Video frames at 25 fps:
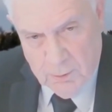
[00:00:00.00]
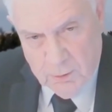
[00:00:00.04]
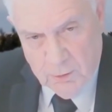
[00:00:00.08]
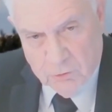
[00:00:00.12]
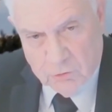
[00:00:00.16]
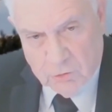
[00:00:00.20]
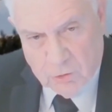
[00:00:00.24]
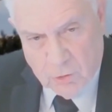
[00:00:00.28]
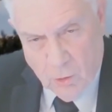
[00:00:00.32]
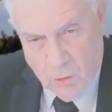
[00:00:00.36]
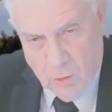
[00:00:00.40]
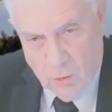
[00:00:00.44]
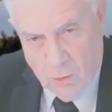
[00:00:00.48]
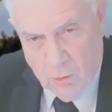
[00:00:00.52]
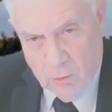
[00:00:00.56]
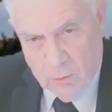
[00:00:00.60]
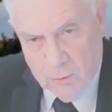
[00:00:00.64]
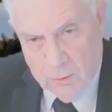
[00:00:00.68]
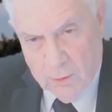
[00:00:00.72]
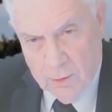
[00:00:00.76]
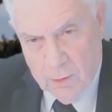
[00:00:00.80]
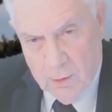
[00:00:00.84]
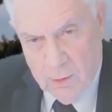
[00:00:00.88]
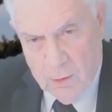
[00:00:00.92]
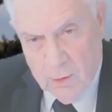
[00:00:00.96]
It's
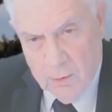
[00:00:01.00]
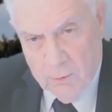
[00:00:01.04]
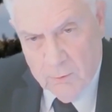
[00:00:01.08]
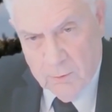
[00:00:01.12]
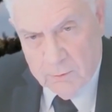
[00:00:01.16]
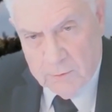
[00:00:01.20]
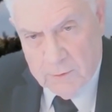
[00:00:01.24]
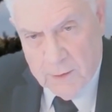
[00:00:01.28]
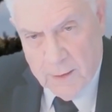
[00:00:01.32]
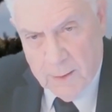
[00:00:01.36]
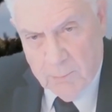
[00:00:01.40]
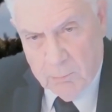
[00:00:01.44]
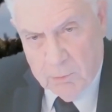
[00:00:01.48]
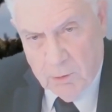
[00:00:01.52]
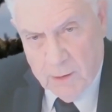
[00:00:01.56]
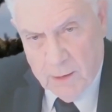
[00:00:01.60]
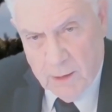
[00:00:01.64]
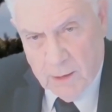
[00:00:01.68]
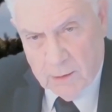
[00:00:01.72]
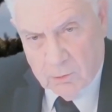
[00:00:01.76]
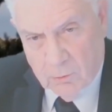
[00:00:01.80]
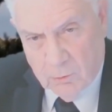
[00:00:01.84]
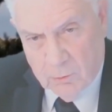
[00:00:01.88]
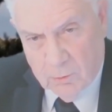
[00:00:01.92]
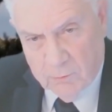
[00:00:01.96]
called the
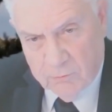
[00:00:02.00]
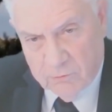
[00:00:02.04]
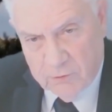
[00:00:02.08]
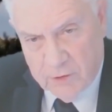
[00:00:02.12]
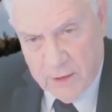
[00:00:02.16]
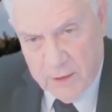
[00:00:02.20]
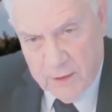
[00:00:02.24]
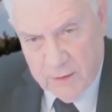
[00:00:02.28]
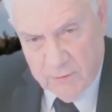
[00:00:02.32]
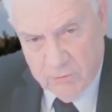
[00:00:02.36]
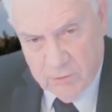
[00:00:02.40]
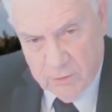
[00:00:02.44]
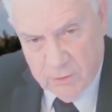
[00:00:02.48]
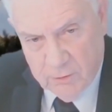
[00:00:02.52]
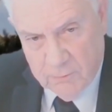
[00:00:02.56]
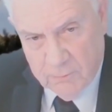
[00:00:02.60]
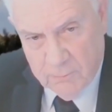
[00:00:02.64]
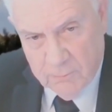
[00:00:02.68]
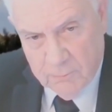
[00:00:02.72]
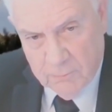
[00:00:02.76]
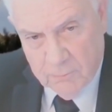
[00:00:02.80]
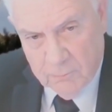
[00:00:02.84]
Tabernacle of David,